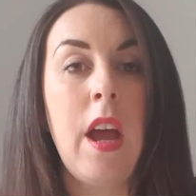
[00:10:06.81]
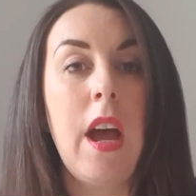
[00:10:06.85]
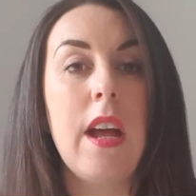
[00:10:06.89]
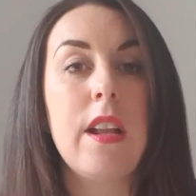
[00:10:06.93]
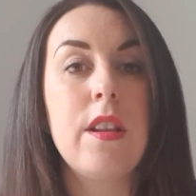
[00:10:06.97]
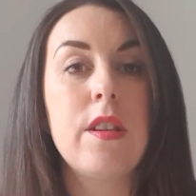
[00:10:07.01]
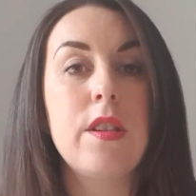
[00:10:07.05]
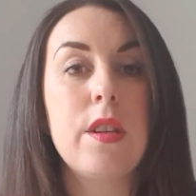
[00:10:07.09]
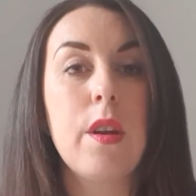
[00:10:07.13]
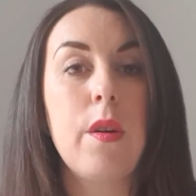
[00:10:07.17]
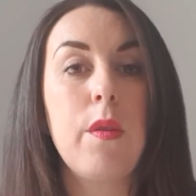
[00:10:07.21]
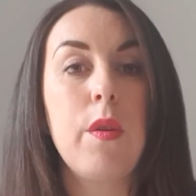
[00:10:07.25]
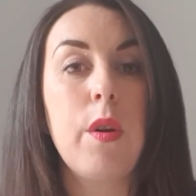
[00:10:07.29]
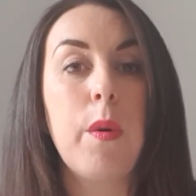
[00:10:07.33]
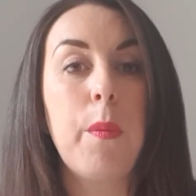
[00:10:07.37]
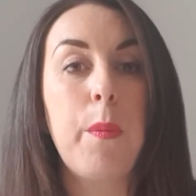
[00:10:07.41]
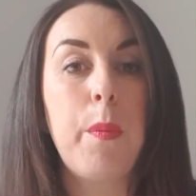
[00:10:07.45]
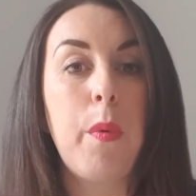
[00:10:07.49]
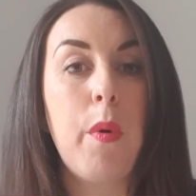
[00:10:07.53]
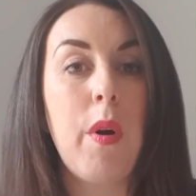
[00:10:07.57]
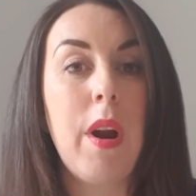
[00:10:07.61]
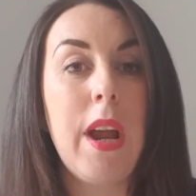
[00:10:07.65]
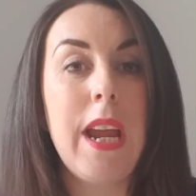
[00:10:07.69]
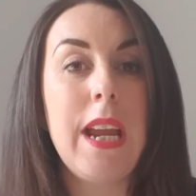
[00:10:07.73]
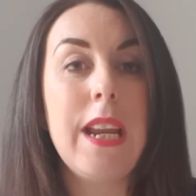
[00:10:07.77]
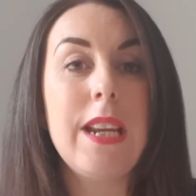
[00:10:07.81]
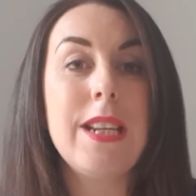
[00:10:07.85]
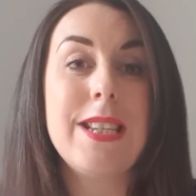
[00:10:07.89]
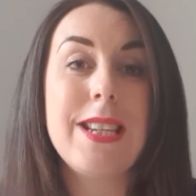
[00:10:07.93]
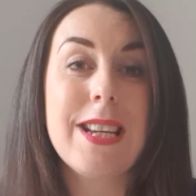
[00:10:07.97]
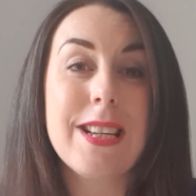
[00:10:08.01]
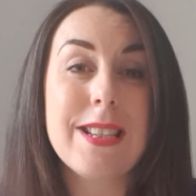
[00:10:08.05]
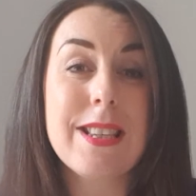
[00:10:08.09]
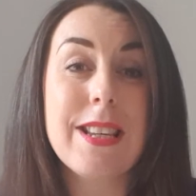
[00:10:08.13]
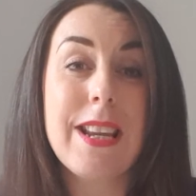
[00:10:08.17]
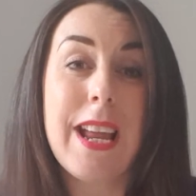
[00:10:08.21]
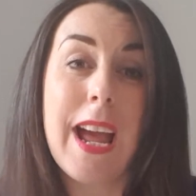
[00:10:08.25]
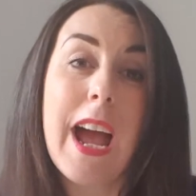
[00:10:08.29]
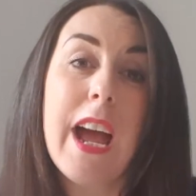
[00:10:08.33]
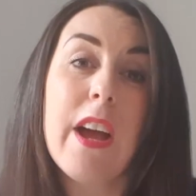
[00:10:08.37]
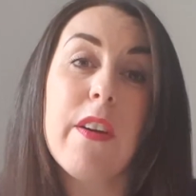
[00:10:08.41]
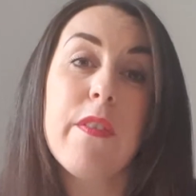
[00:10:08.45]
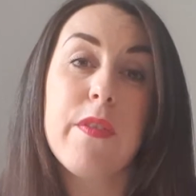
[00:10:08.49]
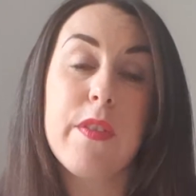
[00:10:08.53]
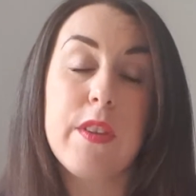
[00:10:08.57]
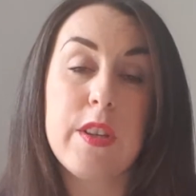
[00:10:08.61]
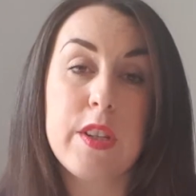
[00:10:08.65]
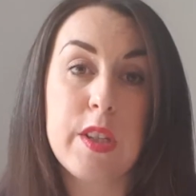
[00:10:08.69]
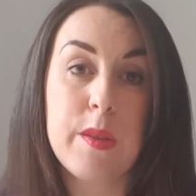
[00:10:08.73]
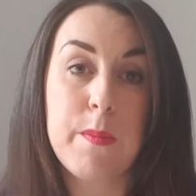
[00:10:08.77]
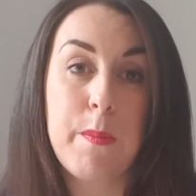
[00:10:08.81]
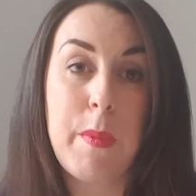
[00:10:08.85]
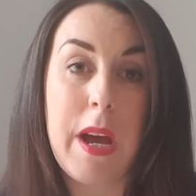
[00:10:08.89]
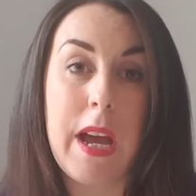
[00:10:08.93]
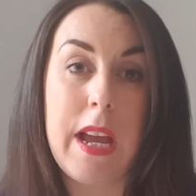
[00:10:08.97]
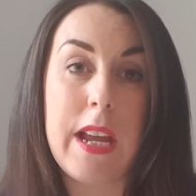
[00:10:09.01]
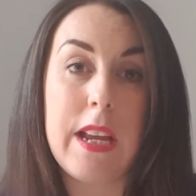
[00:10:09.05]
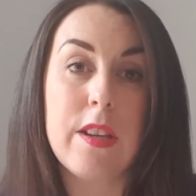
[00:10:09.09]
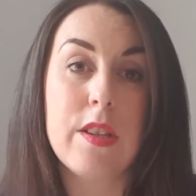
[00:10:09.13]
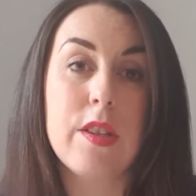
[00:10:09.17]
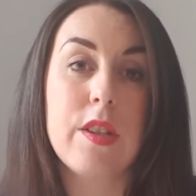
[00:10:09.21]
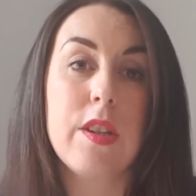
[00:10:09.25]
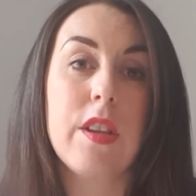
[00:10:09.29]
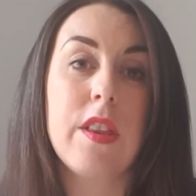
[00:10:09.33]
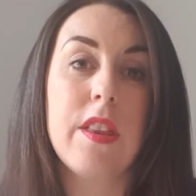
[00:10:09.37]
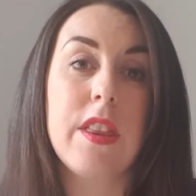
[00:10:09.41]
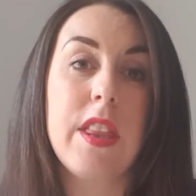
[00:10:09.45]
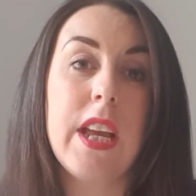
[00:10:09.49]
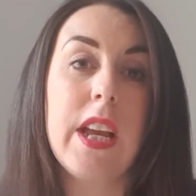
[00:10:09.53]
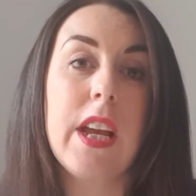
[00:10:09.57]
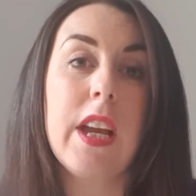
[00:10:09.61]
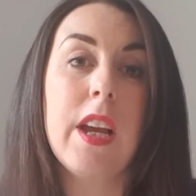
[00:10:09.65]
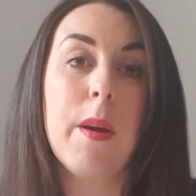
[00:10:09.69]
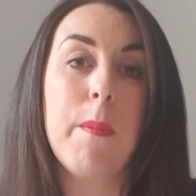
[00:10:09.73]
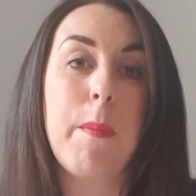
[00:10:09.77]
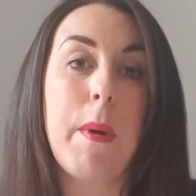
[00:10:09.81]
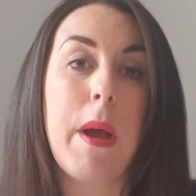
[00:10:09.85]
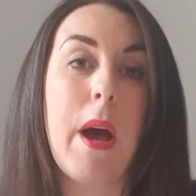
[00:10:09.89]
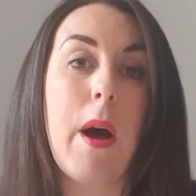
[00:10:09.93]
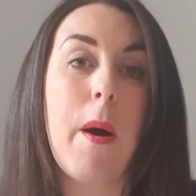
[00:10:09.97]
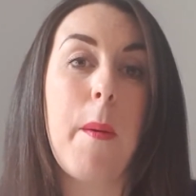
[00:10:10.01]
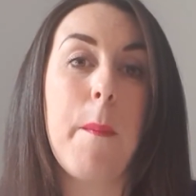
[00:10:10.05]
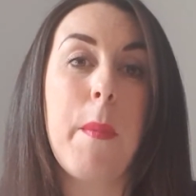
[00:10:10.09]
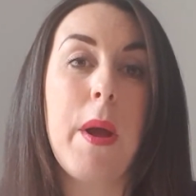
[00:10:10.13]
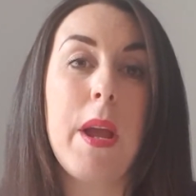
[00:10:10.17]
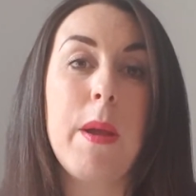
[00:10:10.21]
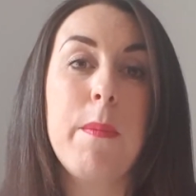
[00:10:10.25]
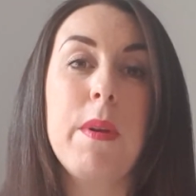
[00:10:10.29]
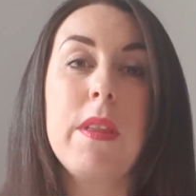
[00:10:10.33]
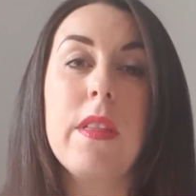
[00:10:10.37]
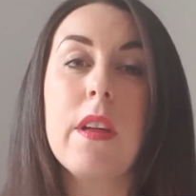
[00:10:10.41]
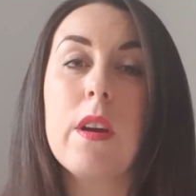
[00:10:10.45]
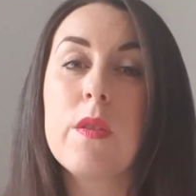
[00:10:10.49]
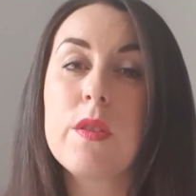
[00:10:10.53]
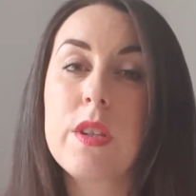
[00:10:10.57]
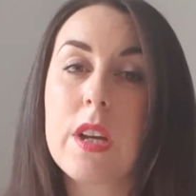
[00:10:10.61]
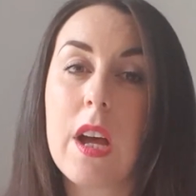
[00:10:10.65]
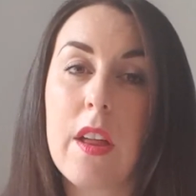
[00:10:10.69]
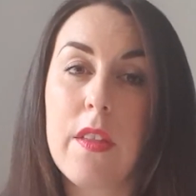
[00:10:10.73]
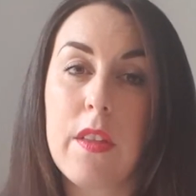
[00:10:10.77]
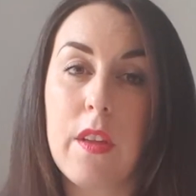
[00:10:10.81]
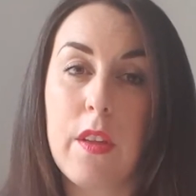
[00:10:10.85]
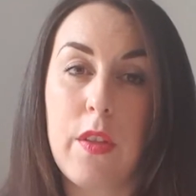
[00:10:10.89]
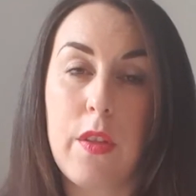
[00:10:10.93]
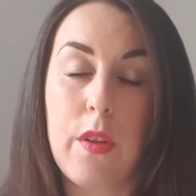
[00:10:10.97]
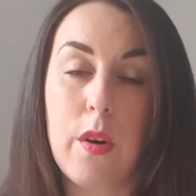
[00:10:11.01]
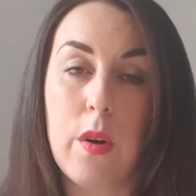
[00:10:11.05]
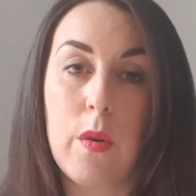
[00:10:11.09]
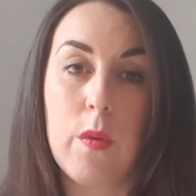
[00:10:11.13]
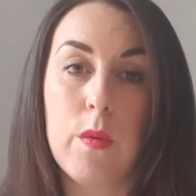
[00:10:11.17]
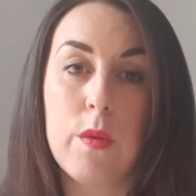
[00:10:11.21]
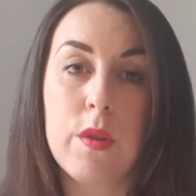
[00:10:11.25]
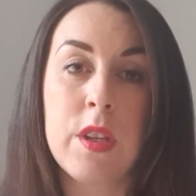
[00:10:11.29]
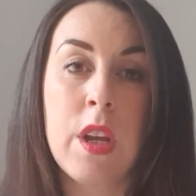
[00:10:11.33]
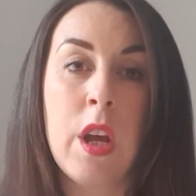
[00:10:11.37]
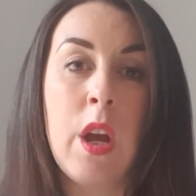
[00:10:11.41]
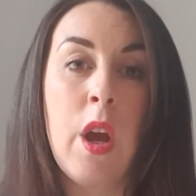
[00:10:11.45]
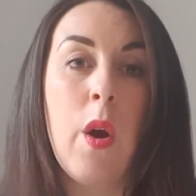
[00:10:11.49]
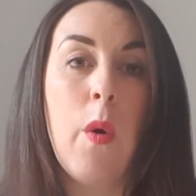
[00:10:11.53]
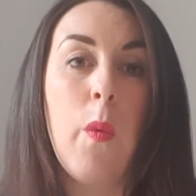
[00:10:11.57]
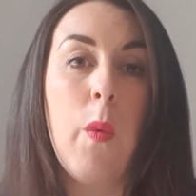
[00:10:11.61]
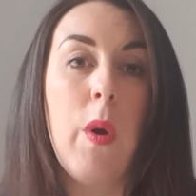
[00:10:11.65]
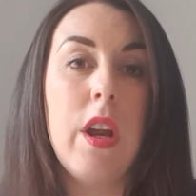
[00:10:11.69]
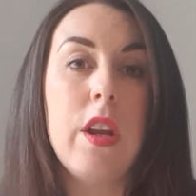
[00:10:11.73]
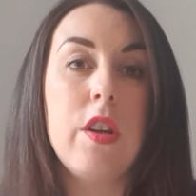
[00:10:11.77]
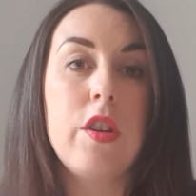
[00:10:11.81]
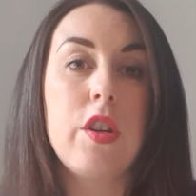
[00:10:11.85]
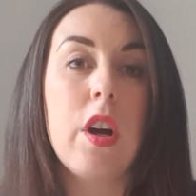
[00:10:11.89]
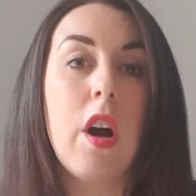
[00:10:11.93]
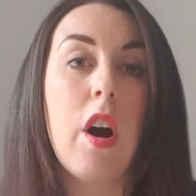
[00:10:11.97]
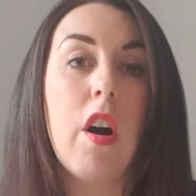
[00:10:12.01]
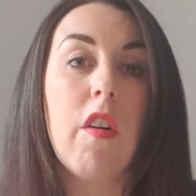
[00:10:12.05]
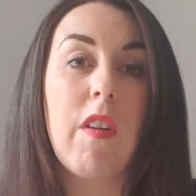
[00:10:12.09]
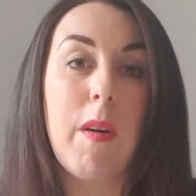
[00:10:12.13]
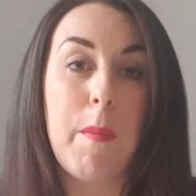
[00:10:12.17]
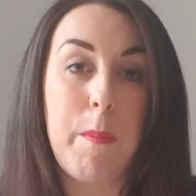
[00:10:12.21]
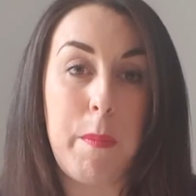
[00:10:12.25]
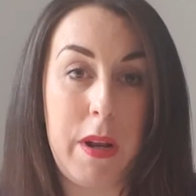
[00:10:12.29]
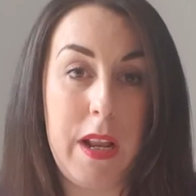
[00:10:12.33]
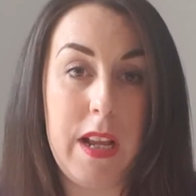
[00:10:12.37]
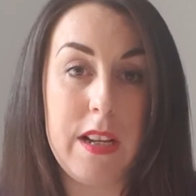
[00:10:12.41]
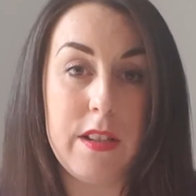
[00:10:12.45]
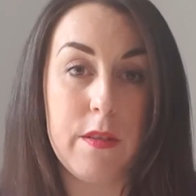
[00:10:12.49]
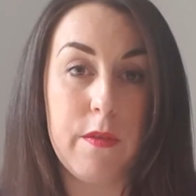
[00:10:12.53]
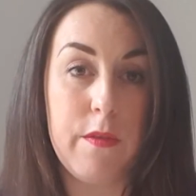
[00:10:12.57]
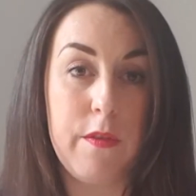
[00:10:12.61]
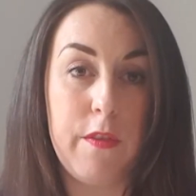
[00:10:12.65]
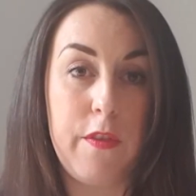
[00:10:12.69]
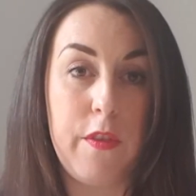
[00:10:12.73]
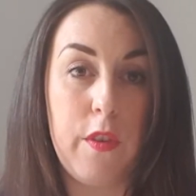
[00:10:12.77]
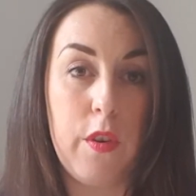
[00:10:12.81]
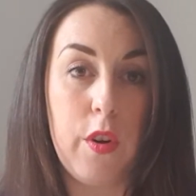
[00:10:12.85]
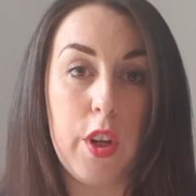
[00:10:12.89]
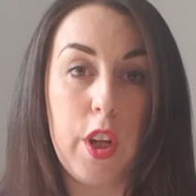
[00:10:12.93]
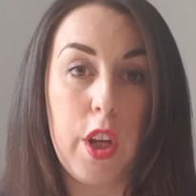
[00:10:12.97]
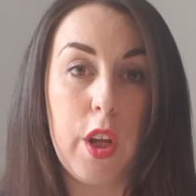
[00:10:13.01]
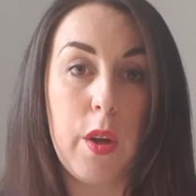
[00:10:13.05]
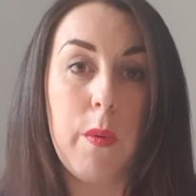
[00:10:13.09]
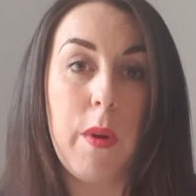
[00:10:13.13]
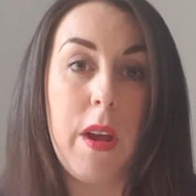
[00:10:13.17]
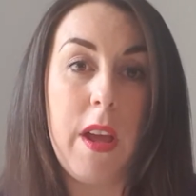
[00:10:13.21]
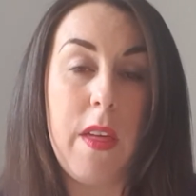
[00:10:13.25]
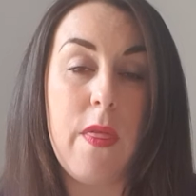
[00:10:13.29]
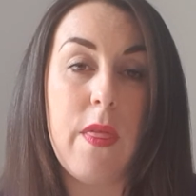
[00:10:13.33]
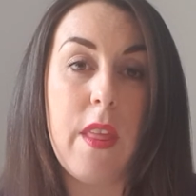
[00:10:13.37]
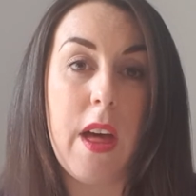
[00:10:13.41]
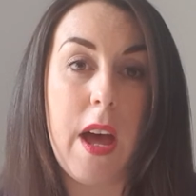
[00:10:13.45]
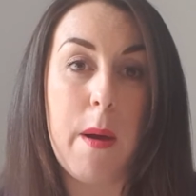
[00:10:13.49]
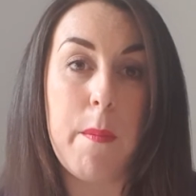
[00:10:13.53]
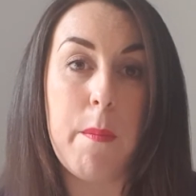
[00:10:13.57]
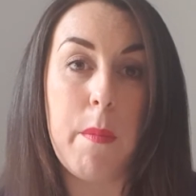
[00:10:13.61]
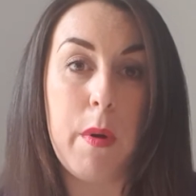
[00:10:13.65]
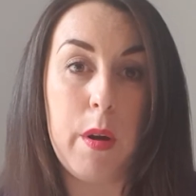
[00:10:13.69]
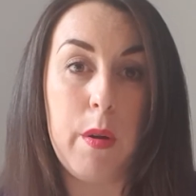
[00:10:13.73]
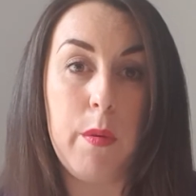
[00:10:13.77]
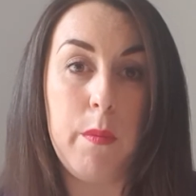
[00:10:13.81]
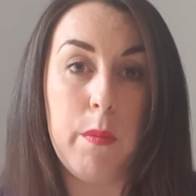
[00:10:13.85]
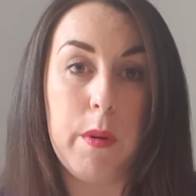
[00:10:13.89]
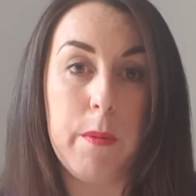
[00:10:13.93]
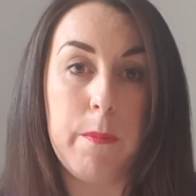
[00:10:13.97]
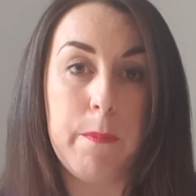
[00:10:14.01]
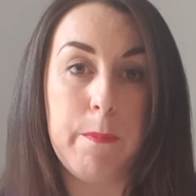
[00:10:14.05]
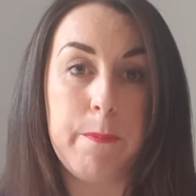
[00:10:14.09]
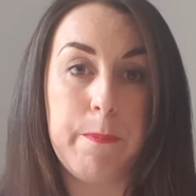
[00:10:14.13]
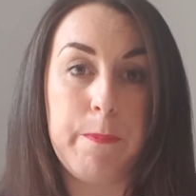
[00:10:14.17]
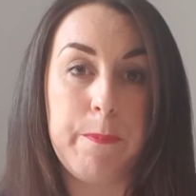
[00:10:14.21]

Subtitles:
and so your brain doesn't have the space to think about maybe those other thoughts which are unpleasant for you in that moment.